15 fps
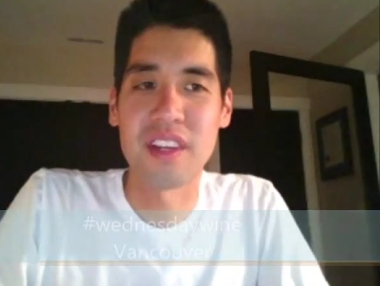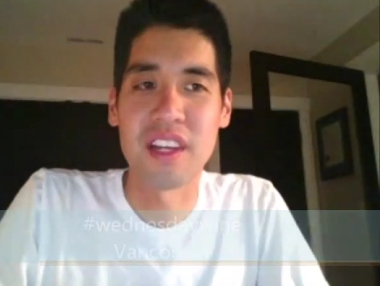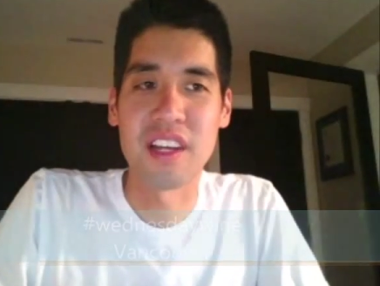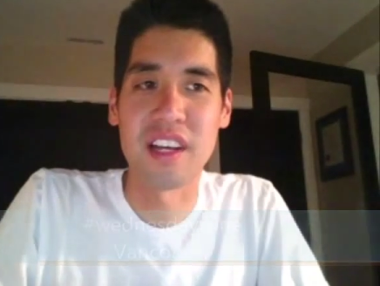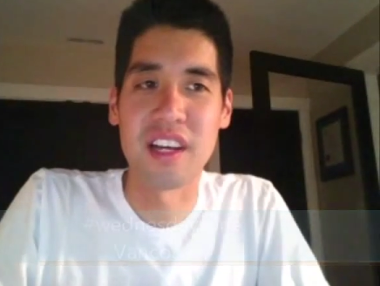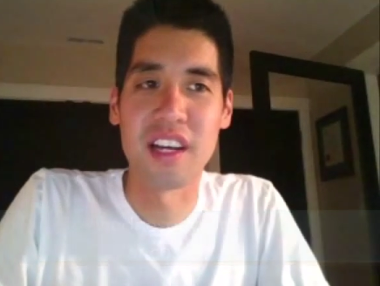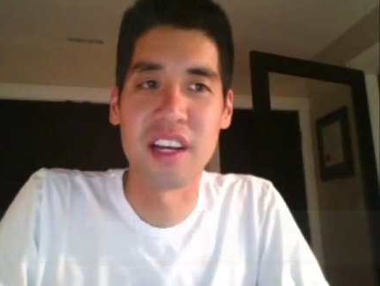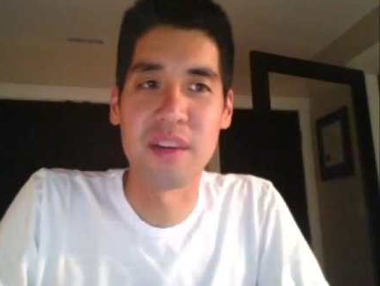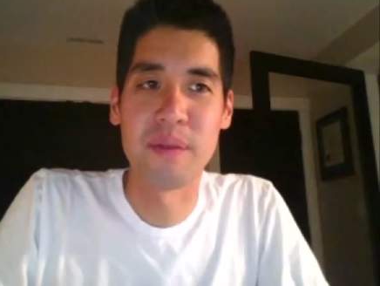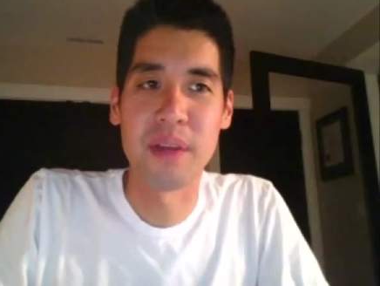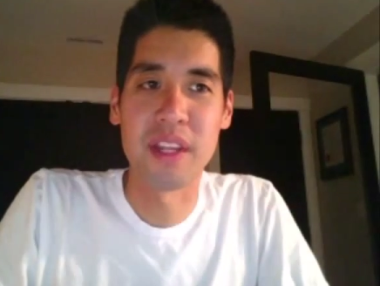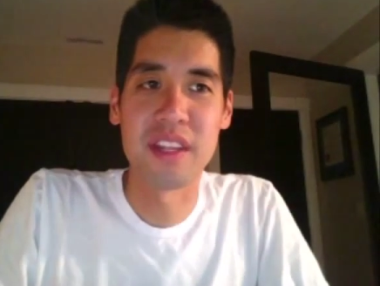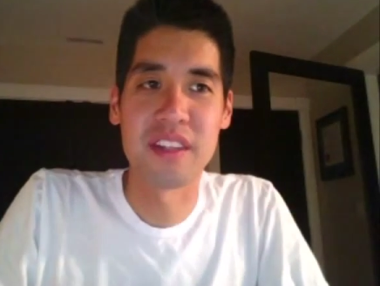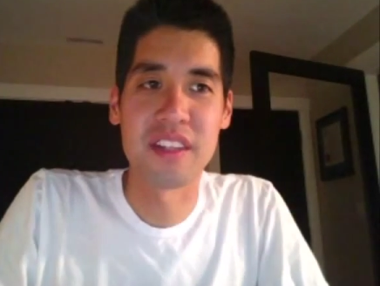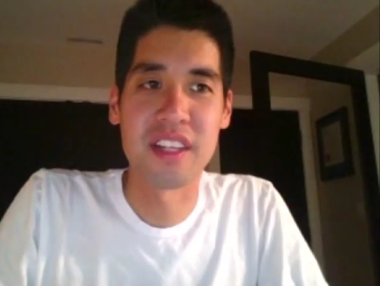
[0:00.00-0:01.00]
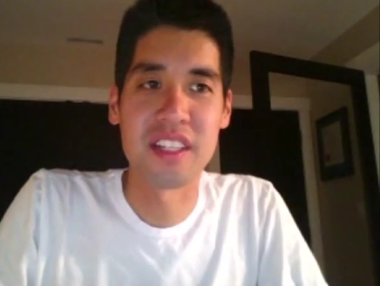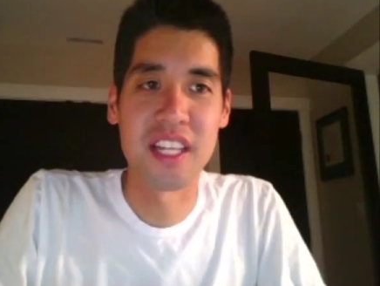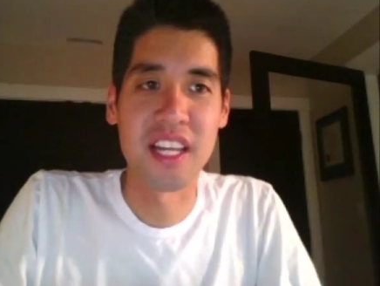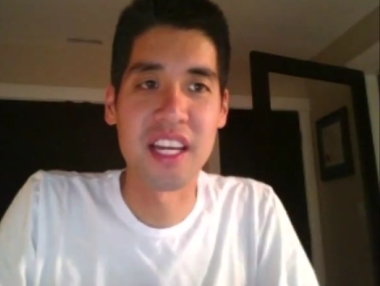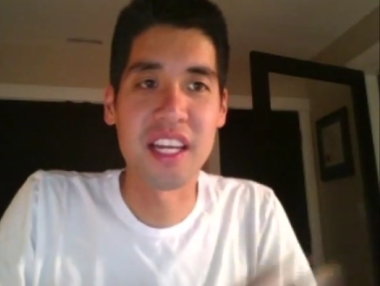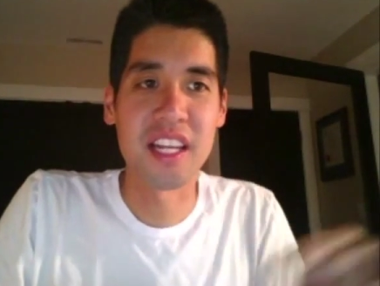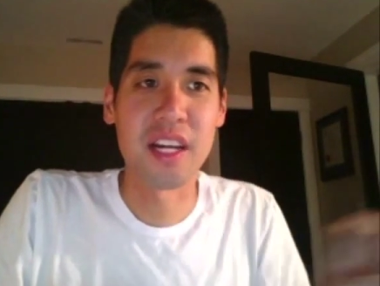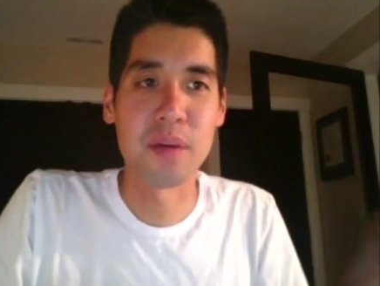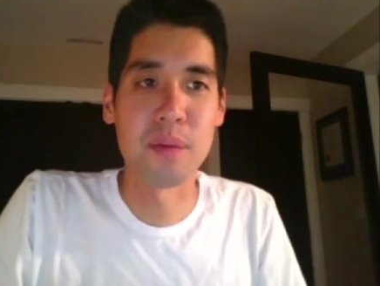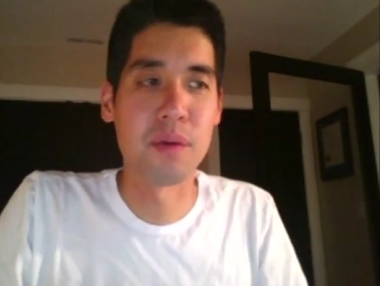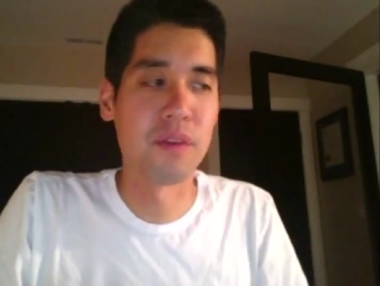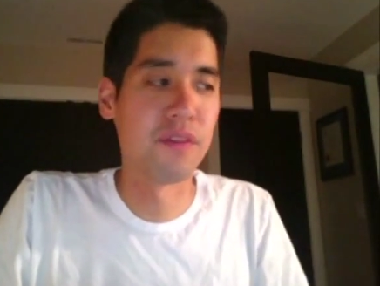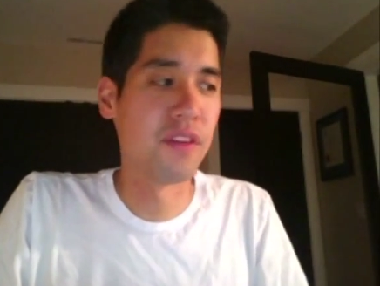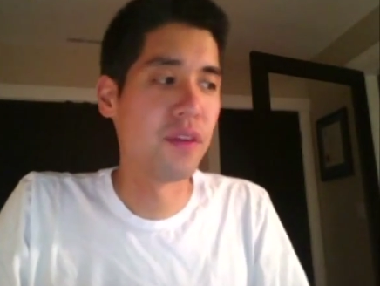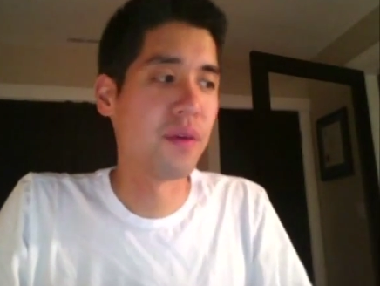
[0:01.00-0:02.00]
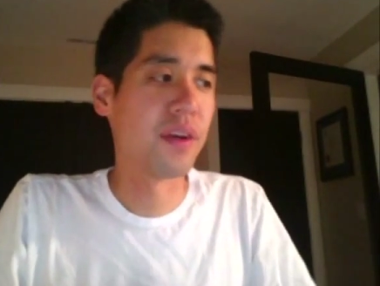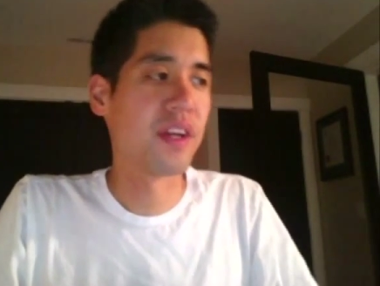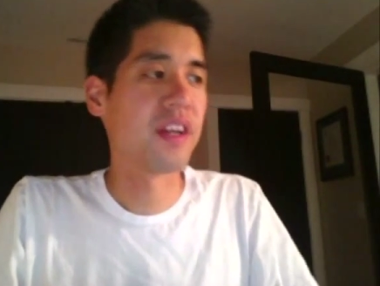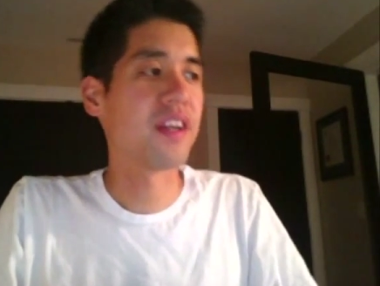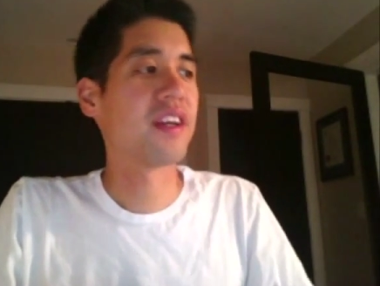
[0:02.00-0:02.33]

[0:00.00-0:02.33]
Tonight I'll be reviewing